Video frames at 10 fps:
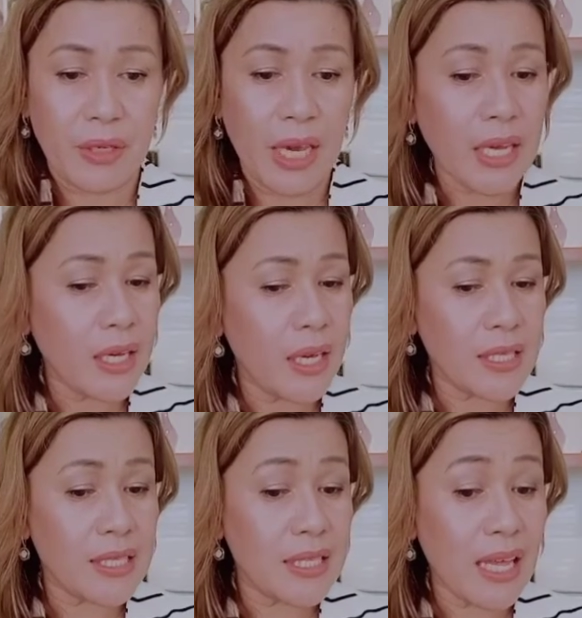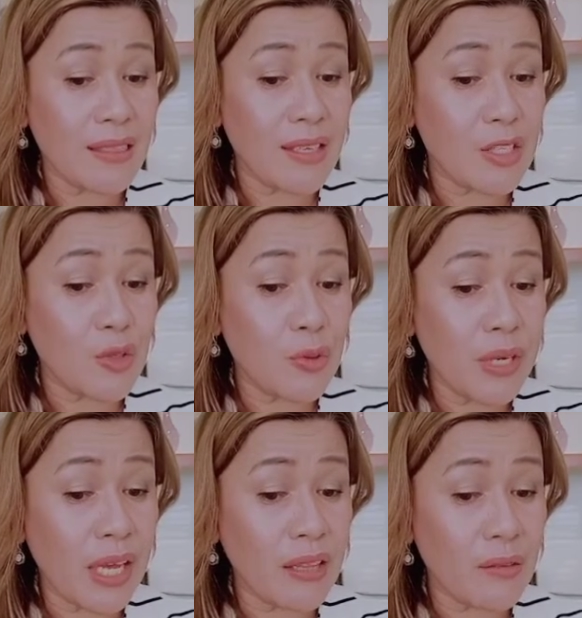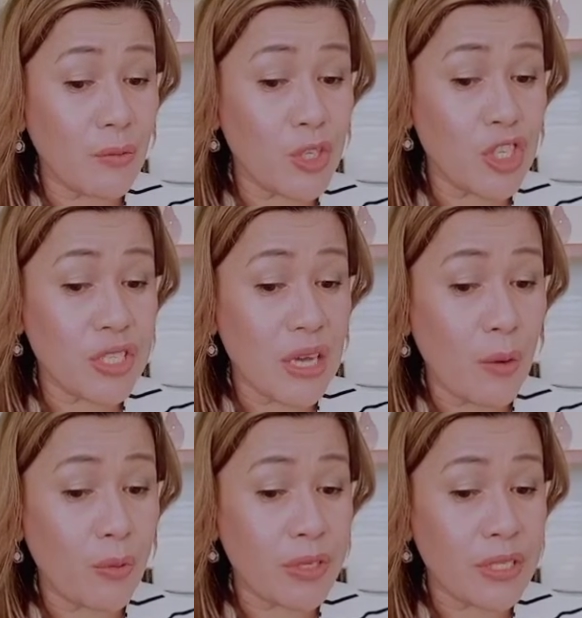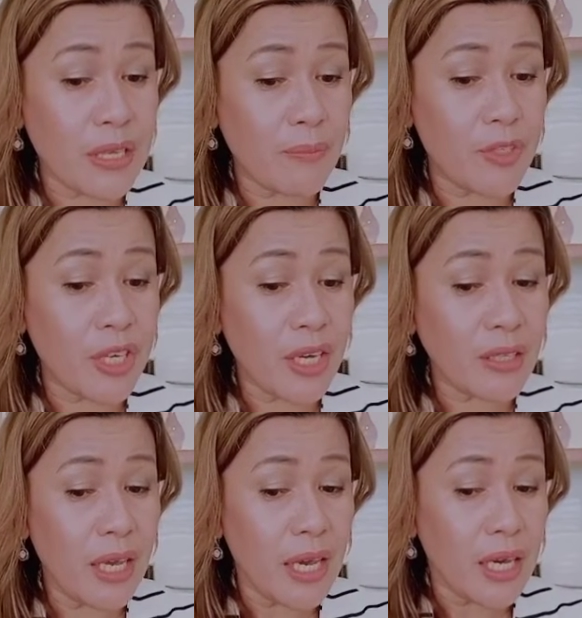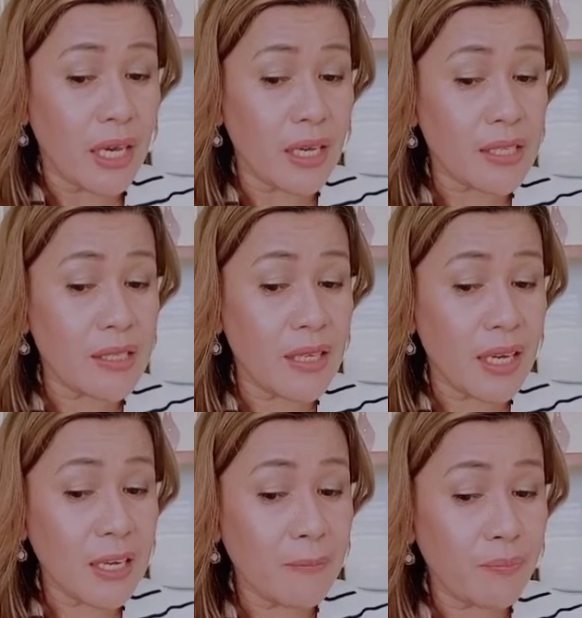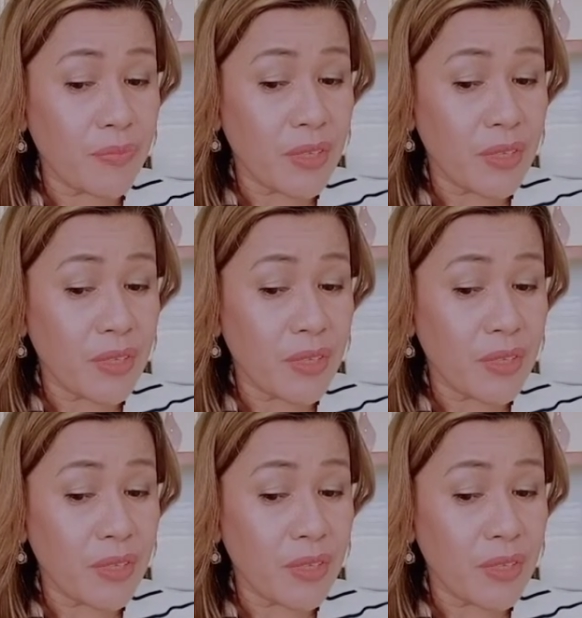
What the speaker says: Okay? It's not the student, which is our subject. It's the